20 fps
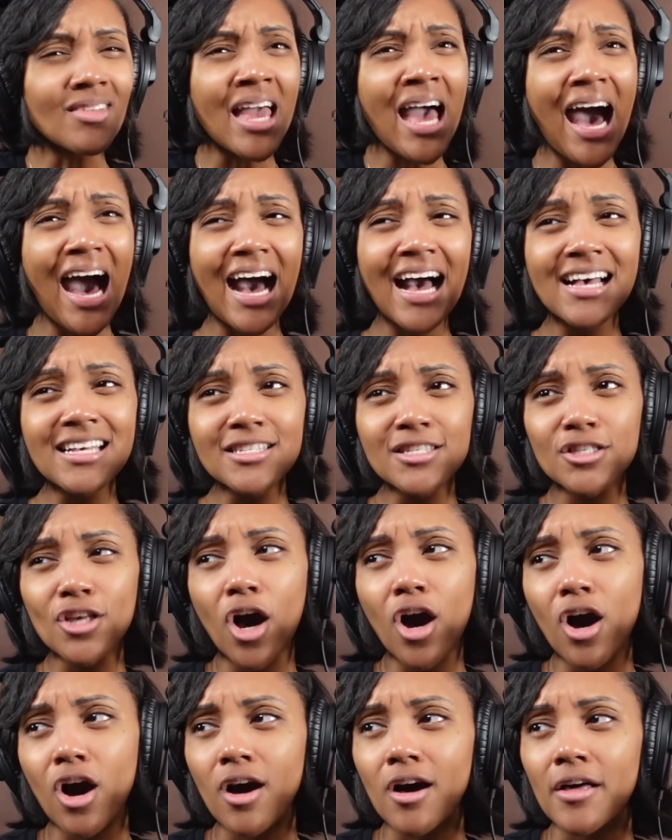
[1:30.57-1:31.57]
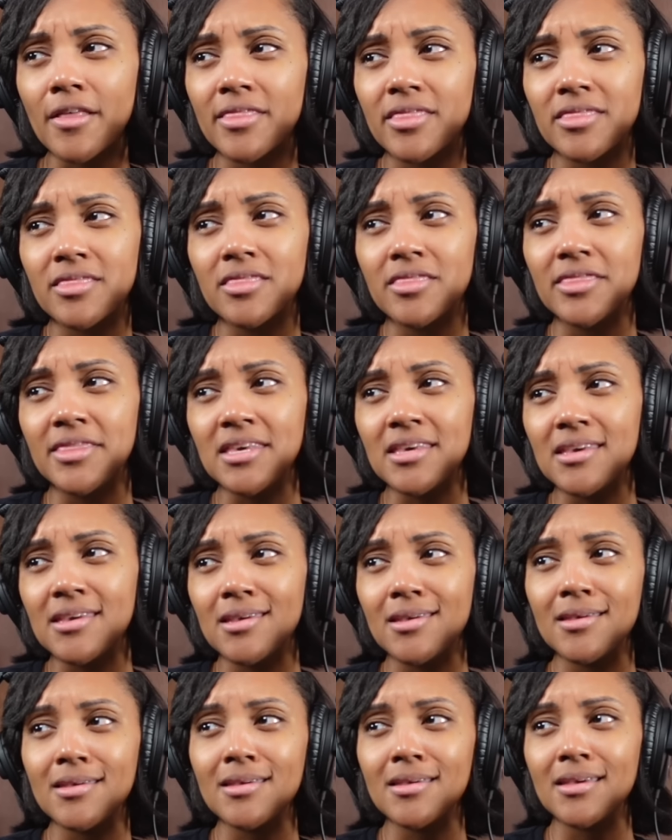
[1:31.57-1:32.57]
I saw
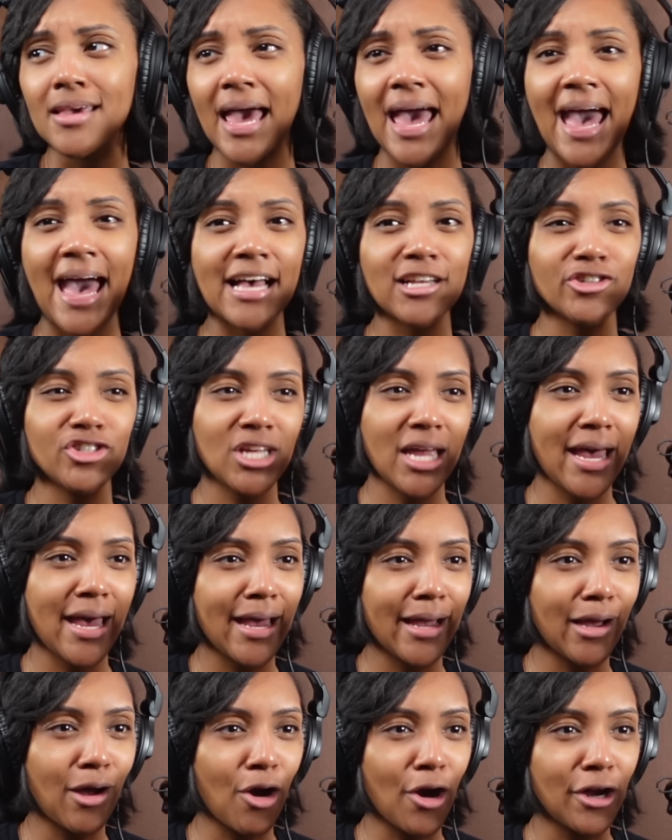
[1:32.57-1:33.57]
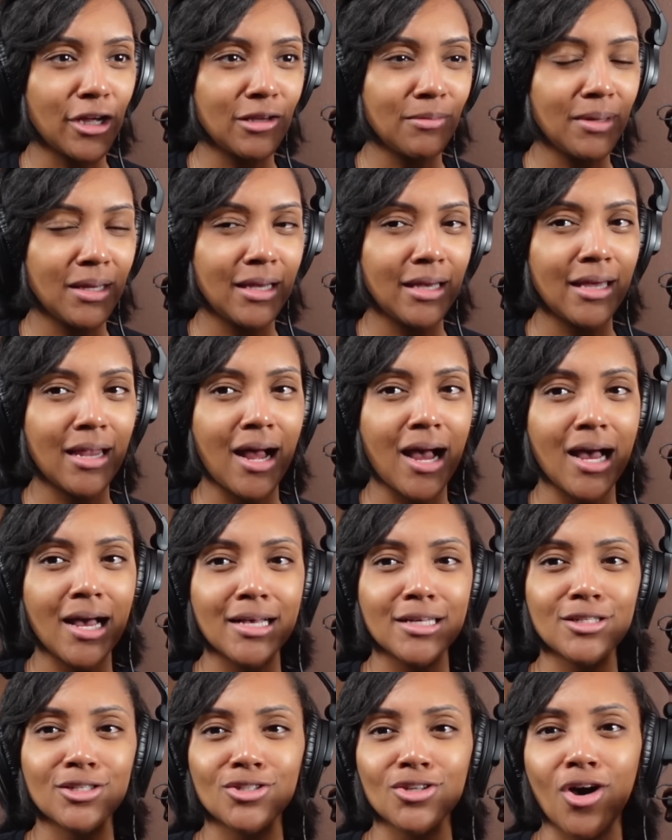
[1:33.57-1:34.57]
the hashtag argument. I
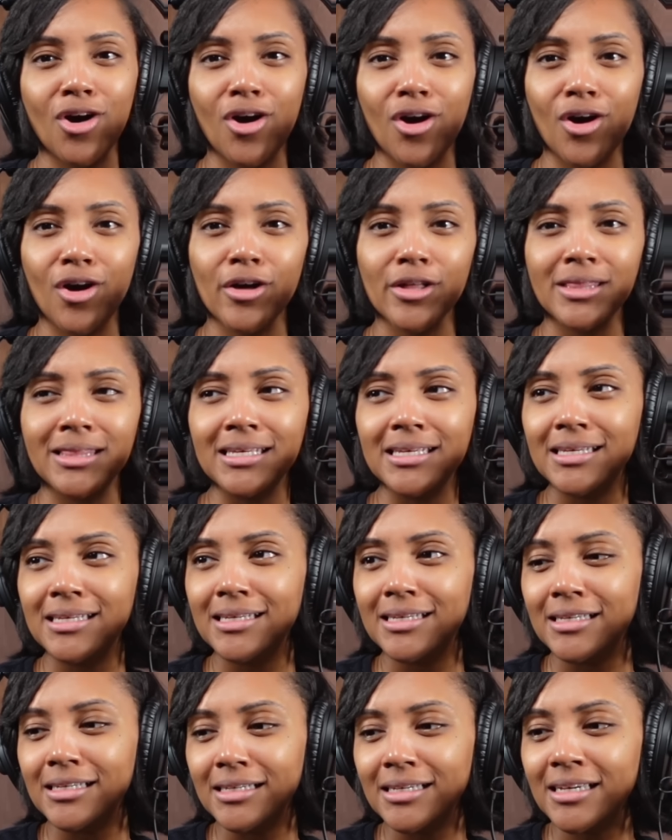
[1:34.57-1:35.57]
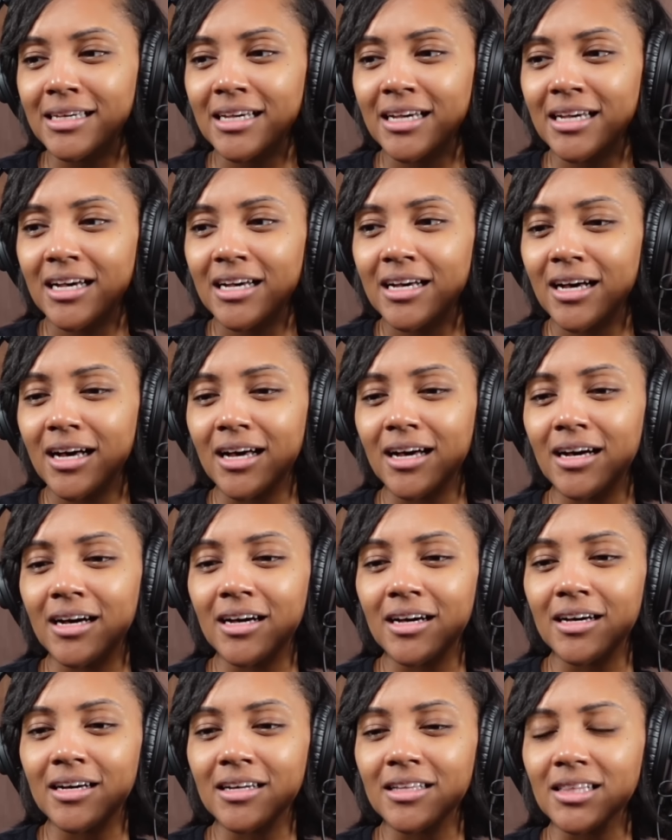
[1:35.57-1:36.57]
saw the
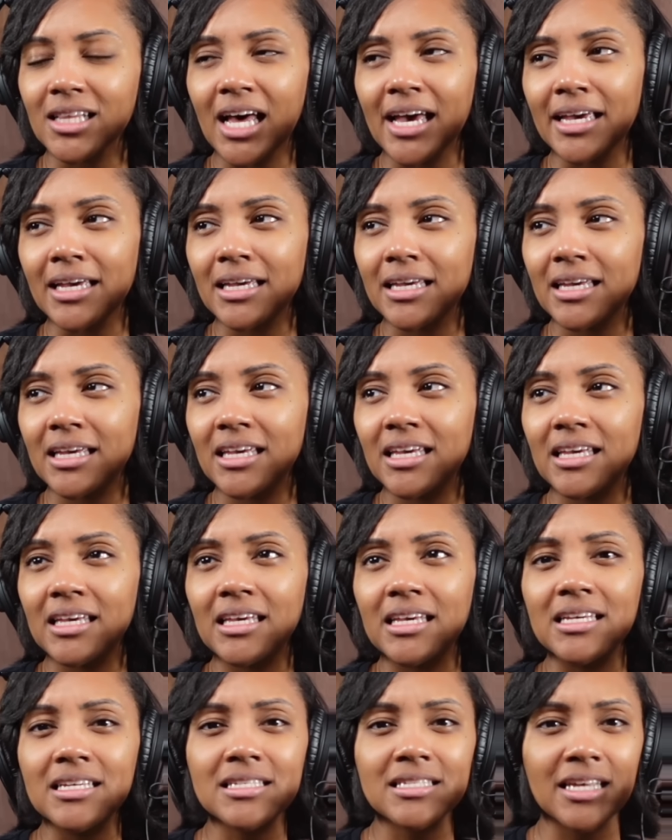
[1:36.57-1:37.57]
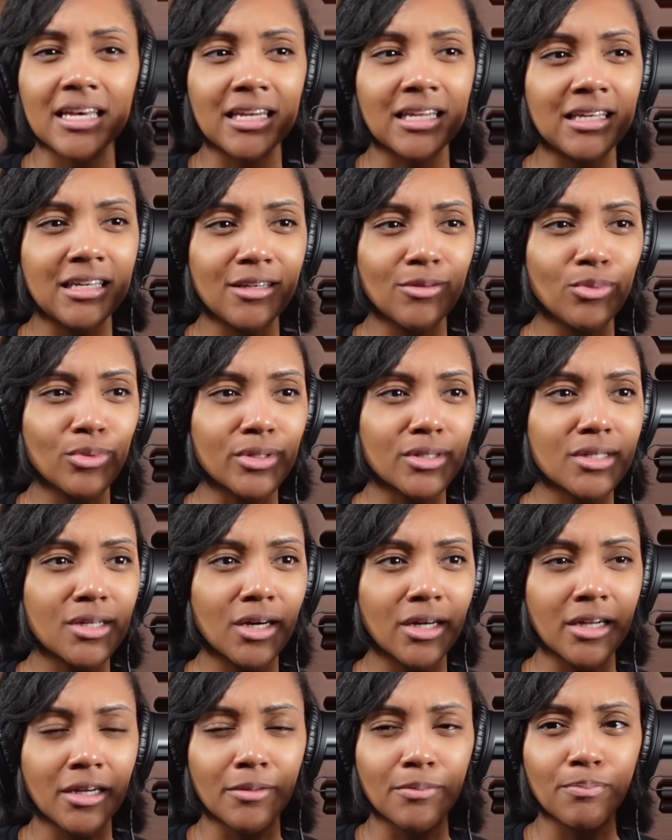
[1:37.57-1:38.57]
uh, like he said he was
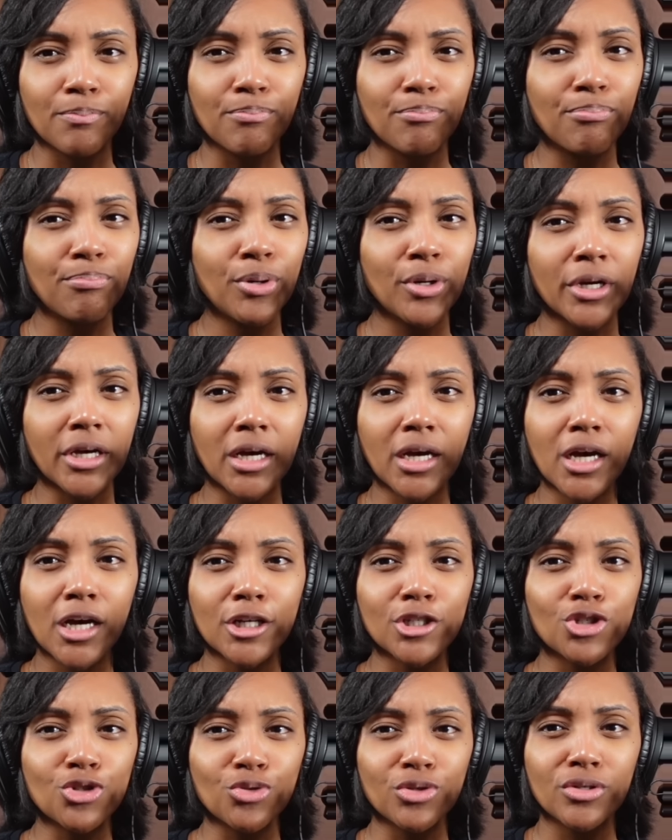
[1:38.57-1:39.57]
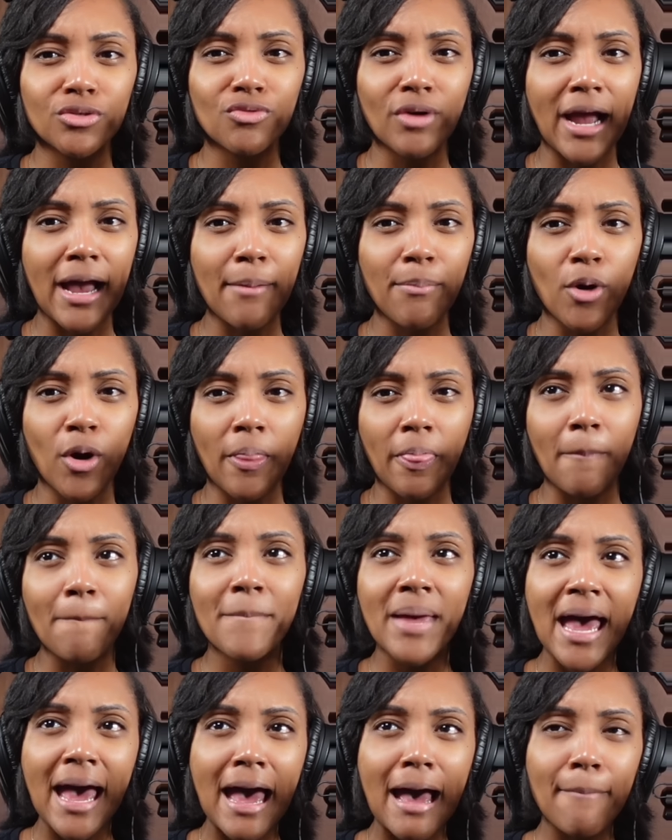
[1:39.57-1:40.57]
gonna put country rap on the
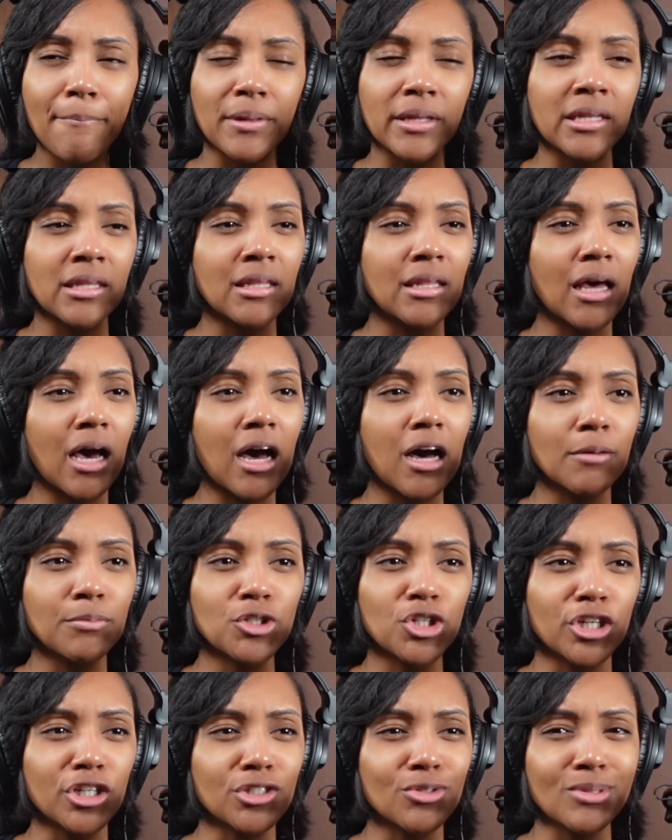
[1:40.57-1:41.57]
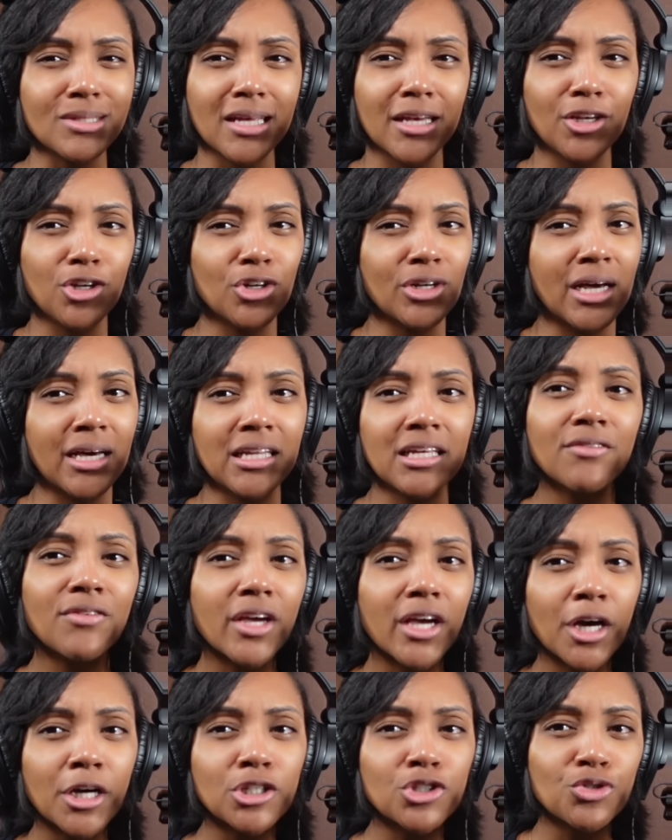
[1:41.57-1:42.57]
map, and Upchurch was like, "You're not even
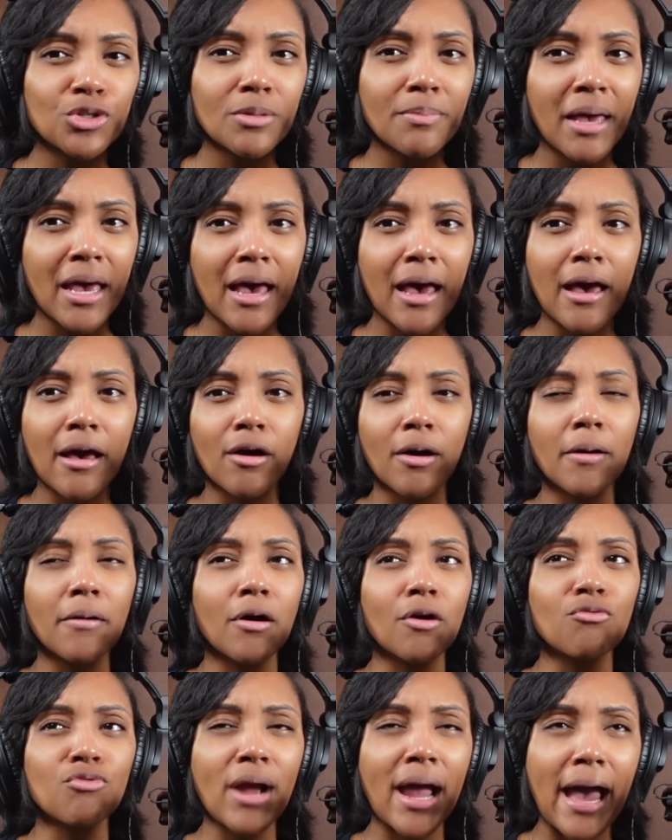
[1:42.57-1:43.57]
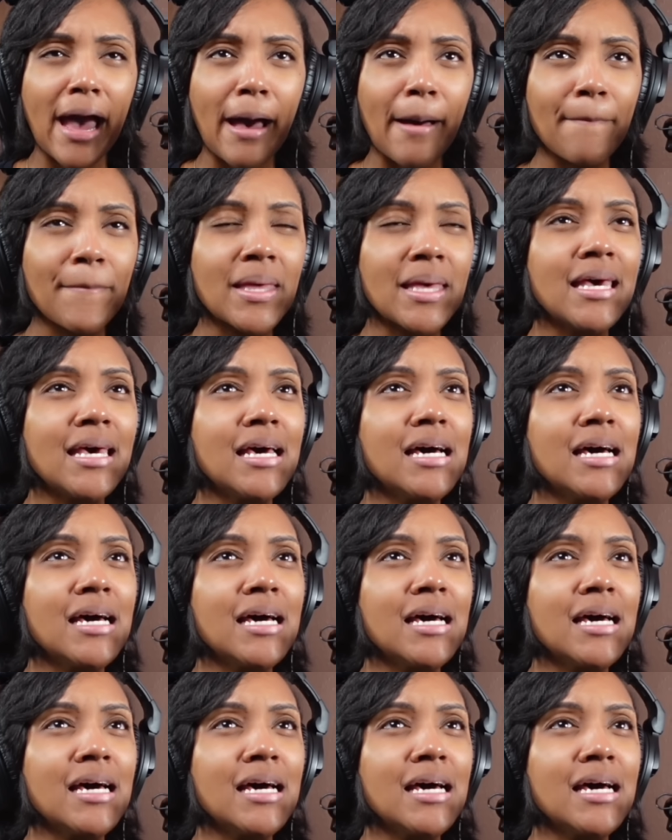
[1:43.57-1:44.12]
country map a rap."